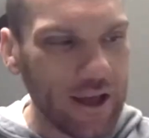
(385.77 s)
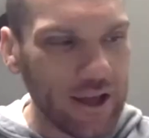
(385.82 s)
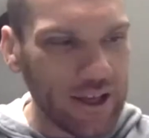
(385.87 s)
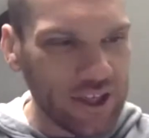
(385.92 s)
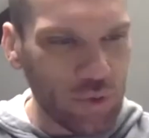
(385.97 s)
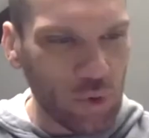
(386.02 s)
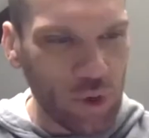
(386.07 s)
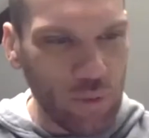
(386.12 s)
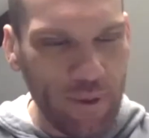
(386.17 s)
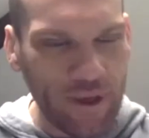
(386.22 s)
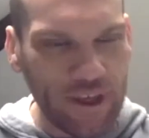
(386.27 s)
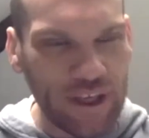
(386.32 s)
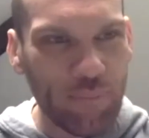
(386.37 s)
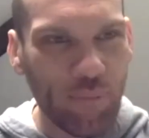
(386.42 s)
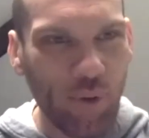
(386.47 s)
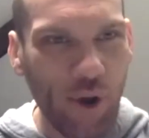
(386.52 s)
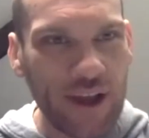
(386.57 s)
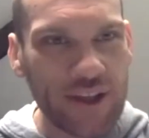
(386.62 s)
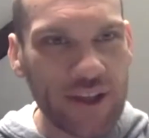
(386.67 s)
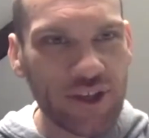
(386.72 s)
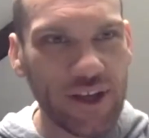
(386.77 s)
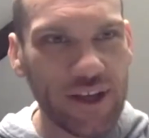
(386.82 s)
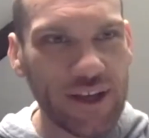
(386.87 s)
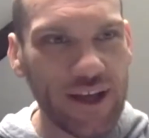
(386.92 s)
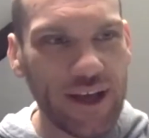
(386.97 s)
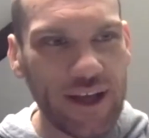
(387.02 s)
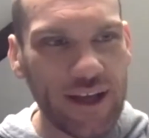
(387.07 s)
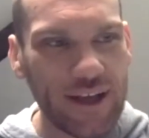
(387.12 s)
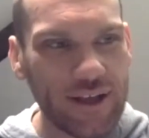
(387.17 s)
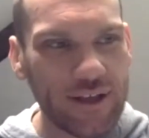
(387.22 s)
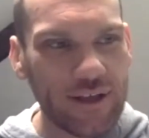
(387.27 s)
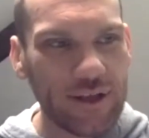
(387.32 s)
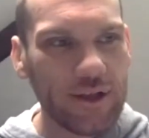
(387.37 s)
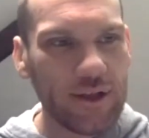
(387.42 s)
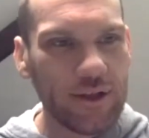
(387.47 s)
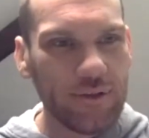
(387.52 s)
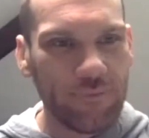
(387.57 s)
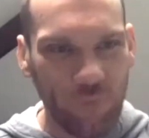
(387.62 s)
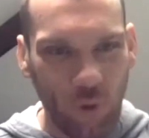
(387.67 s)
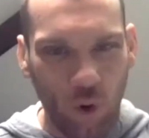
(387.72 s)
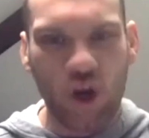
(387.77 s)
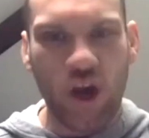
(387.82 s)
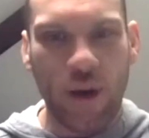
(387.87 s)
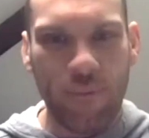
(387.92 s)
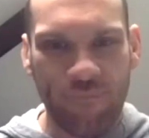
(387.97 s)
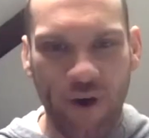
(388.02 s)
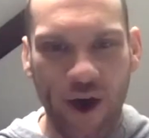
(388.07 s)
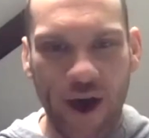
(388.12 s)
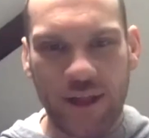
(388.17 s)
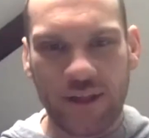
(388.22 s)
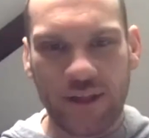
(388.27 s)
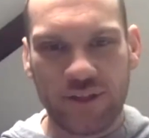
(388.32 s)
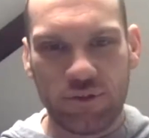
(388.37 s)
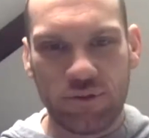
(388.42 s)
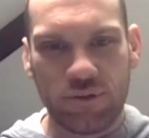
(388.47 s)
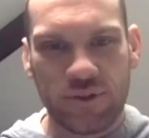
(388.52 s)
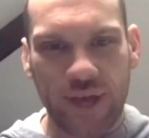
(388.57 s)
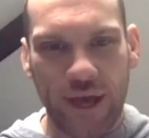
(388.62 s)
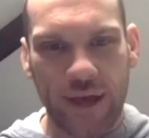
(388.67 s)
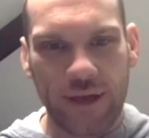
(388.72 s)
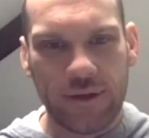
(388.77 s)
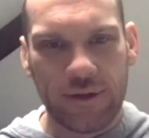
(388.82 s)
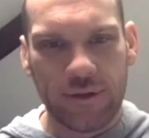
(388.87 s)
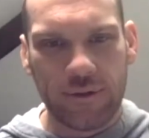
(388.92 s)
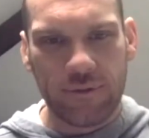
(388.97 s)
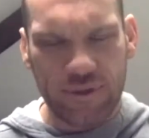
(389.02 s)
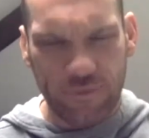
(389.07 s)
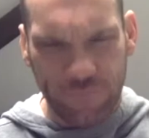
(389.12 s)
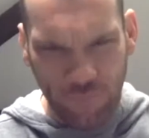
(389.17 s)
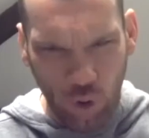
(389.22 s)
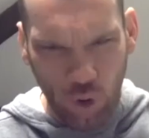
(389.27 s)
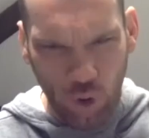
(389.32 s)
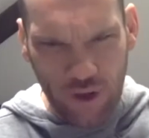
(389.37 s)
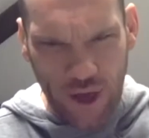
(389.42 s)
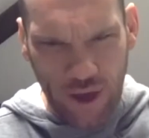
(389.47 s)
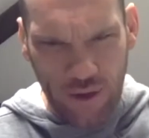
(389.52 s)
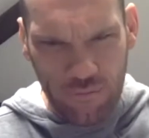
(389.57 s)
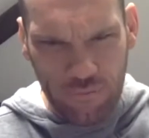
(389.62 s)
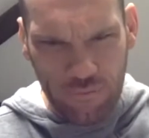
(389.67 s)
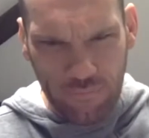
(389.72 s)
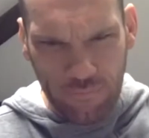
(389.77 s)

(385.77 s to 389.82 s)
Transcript: I just want to pick your brains on it. 4 cup finals, you said. Was it 4 yet?